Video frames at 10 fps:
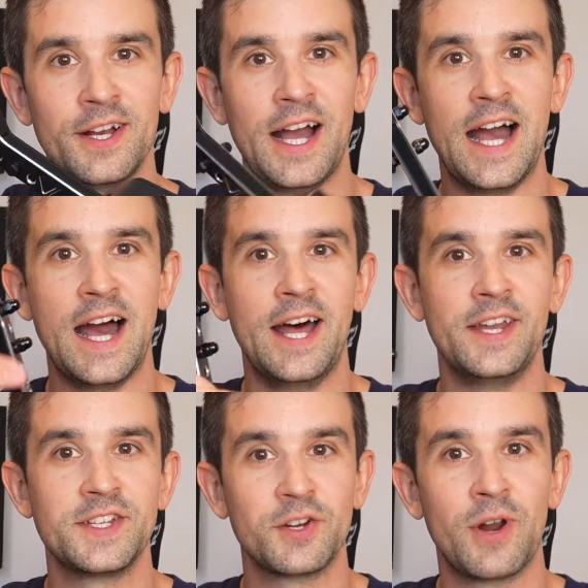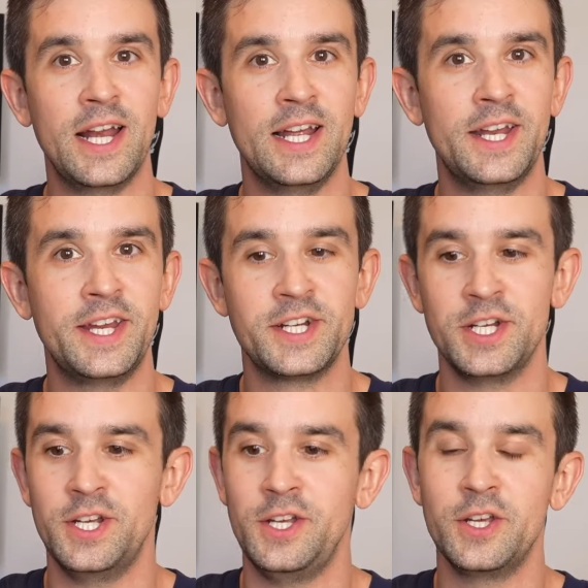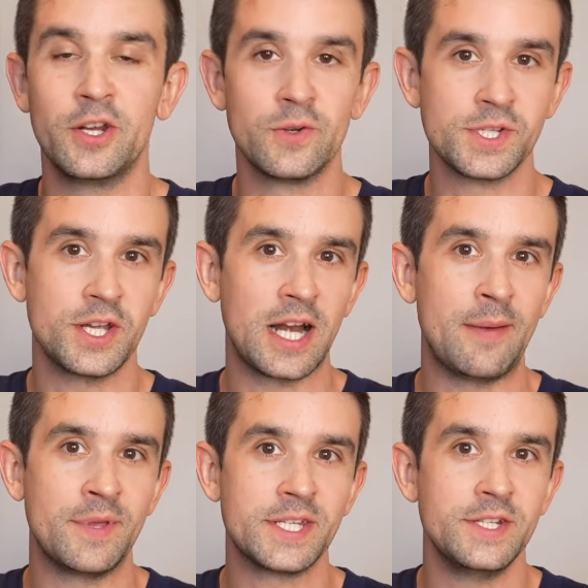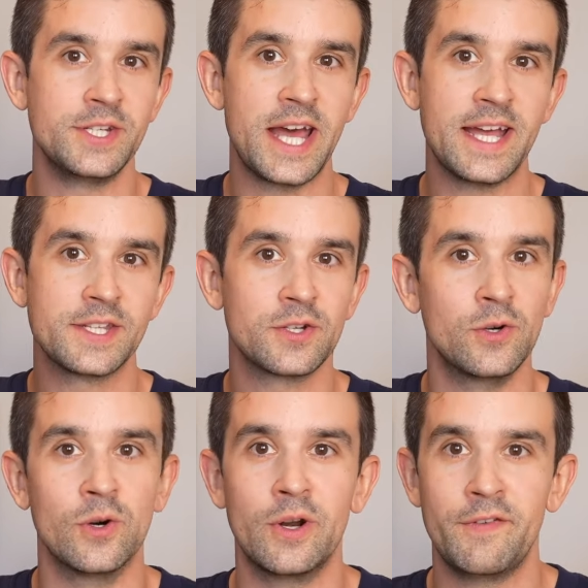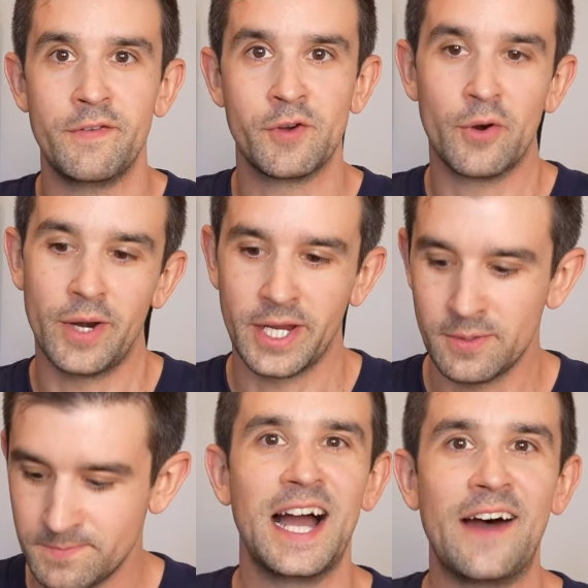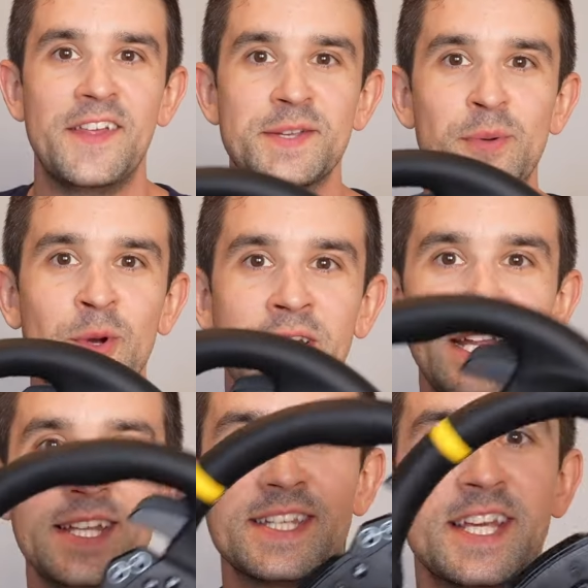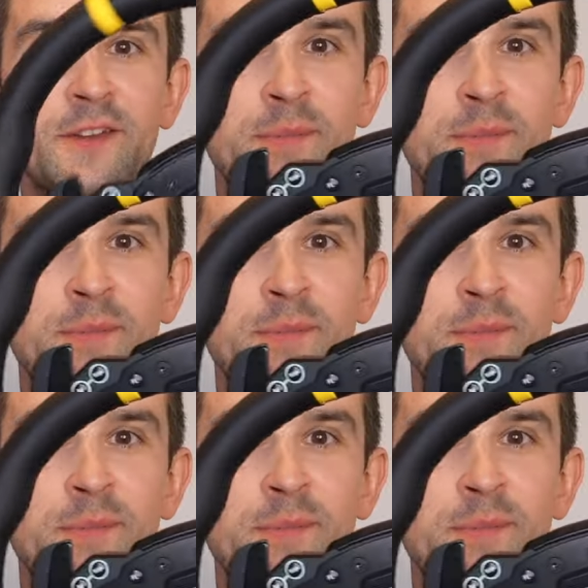and it's a great little addition. You can also clamp this to your desk or if you've got a rig. At this point, in 6th